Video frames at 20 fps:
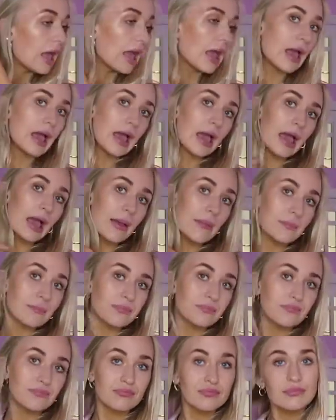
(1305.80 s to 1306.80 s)

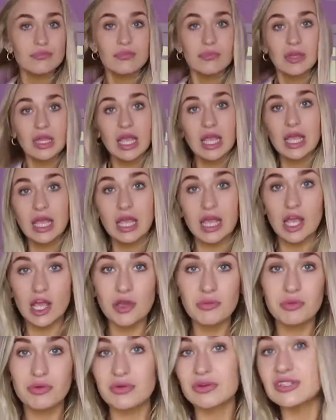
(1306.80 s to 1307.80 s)
Um, I
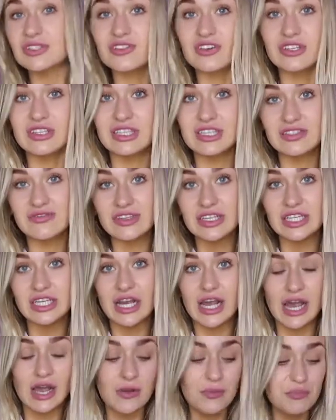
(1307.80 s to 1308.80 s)
hope you enjoyed this
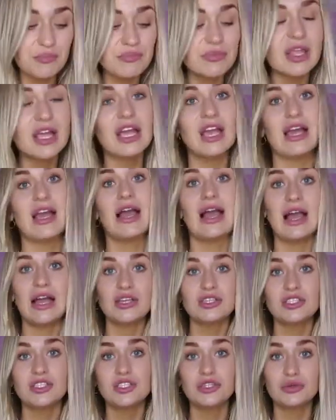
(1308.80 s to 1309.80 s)
video.
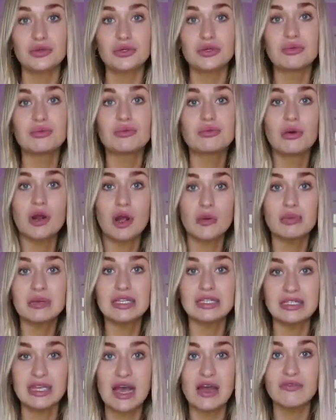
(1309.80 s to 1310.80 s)
As you can
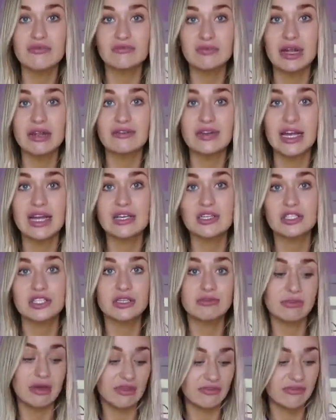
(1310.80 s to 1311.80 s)
probably tell from my
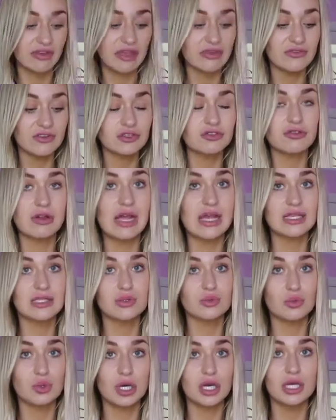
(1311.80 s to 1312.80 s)
reaction, my favourite dress
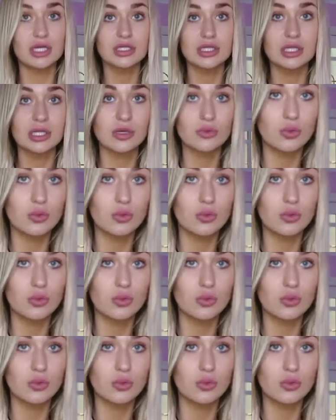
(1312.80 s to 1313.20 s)
was the